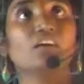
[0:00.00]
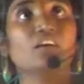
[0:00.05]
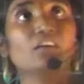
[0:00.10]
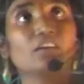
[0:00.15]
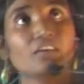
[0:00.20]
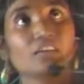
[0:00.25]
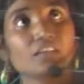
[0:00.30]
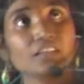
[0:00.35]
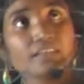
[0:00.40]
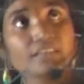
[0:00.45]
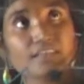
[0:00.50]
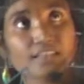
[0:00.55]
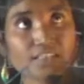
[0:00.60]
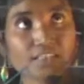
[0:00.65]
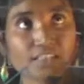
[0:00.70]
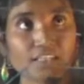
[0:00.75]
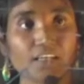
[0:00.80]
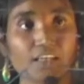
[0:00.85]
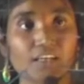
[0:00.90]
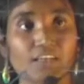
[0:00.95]
in this
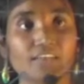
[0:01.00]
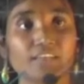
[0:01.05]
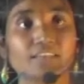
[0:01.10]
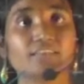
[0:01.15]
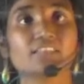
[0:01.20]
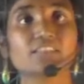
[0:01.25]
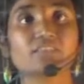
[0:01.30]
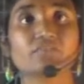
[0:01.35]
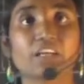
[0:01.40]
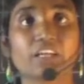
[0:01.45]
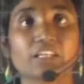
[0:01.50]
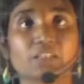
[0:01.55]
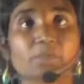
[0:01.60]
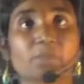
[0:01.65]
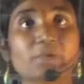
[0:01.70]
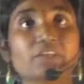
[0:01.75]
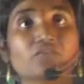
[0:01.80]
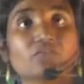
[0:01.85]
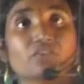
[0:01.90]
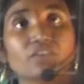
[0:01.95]
state space
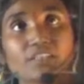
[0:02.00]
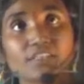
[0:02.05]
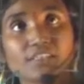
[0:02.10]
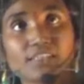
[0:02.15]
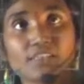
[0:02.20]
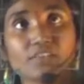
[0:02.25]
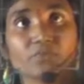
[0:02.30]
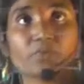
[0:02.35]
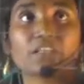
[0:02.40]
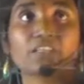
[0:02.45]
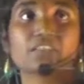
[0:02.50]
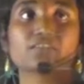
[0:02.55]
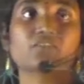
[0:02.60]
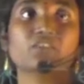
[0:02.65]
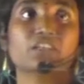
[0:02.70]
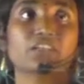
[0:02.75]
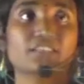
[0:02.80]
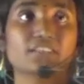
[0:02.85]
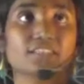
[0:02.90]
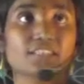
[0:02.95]
tree, this is one state,
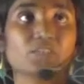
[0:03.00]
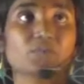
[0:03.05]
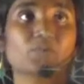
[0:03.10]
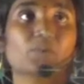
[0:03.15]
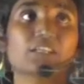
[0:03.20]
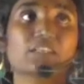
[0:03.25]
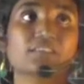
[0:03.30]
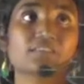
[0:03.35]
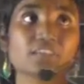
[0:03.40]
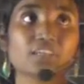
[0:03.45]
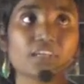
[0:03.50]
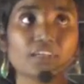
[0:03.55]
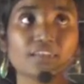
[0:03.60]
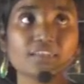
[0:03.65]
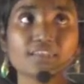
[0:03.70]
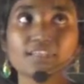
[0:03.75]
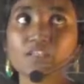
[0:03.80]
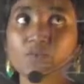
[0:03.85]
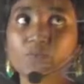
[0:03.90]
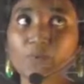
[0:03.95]
this is one state, this
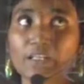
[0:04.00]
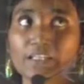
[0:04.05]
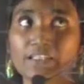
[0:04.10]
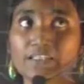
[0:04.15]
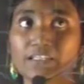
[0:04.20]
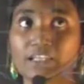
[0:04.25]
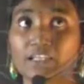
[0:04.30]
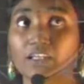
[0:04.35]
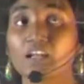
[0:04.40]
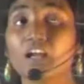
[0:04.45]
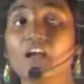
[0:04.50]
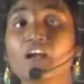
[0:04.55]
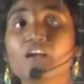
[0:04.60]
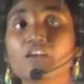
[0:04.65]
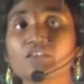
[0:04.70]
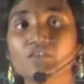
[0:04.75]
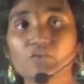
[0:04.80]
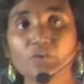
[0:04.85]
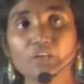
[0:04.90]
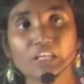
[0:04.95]
is one state. So
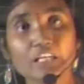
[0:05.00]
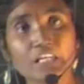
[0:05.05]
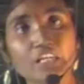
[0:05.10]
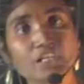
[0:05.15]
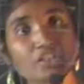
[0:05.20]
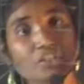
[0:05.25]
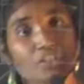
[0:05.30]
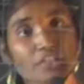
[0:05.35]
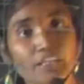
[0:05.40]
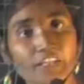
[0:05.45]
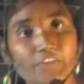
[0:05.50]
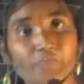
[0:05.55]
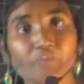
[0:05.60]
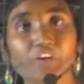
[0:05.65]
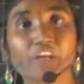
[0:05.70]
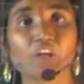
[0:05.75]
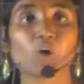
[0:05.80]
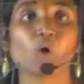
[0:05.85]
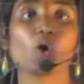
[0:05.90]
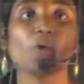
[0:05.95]
each and every
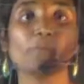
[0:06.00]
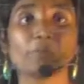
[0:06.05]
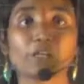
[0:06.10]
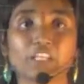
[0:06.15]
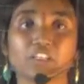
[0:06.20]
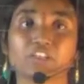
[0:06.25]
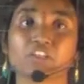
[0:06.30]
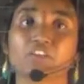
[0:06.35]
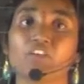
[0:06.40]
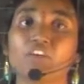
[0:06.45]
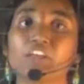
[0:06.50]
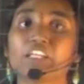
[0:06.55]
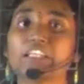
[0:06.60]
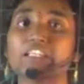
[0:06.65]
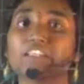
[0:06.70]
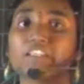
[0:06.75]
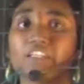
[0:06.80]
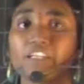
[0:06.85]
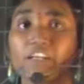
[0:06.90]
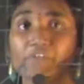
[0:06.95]
combination or each
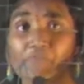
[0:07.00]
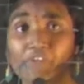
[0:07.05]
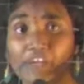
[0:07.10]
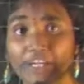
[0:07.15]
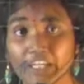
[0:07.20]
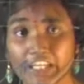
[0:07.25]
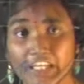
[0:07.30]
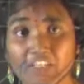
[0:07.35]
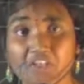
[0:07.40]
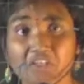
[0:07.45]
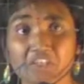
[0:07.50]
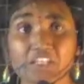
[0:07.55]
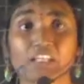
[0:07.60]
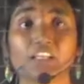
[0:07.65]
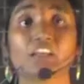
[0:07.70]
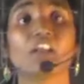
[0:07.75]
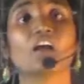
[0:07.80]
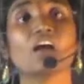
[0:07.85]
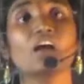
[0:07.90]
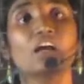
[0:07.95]
and every decision
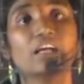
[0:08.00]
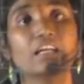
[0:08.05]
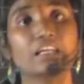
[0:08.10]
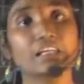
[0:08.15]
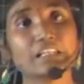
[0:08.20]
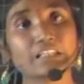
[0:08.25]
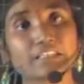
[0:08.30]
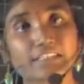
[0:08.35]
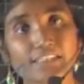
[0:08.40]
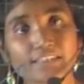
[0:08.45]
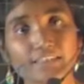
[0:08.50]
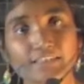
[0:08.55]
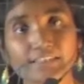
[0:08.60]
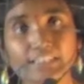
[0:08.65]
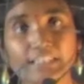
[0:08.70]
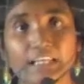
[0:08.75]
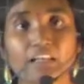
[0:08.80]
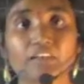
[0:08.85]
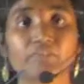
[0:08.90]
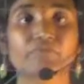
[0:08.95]
is
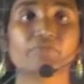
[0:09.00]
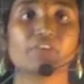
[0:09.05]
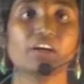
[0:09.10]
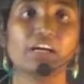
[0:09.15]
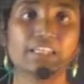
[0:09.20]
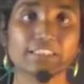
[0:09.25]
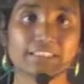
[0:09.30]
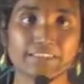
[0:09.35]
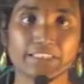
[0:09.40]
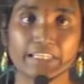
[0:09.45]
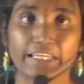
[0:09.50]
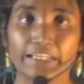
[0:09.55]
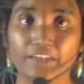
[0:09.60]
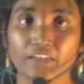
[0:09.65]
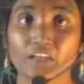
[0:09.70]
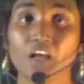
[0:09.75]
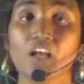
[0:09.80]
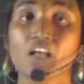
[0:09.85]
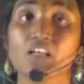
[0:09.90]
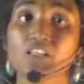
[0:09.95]
itself a state.
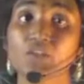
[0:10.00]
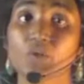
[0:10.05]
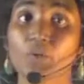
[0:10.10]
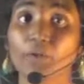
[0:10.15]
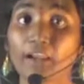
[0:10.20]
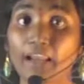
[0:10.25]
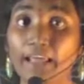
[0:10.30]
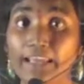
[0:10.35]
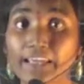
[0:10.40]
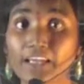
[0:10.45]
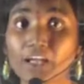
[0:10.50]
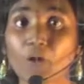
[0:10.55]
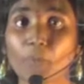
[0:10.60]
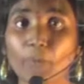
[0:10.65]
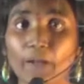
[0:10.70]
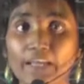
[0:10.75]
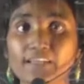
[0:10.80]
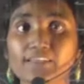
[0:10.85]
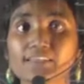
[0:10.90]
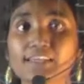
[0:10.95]
So
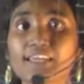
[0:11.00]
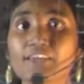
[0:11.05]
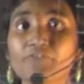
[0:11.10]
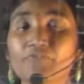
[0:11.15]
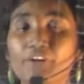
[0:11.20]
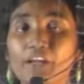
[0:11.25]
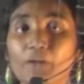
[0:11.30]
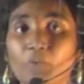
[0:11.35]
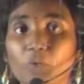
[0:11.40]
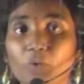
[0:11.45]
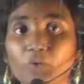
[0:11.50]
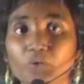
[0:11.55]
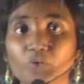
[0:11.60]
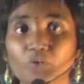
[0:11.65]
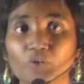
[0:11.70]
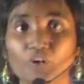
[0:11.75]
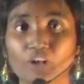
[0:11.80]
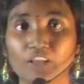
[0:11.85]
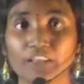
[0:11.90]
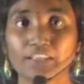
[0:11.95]
likewise, if I want to draw
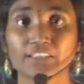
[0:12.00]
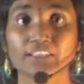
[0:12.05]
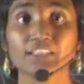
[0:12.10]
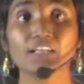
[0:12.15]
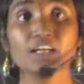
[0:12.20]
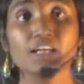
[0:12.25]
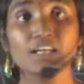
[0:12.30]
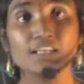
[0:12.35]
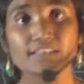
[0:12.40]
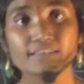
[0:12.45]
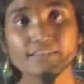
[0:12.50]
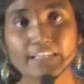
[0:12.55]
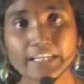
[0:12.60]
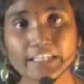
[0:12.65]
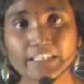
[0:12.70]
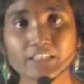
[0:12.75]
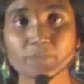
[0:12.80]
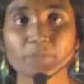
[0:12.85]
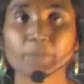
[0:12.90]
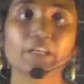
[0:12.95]
the state
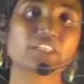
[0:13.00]
space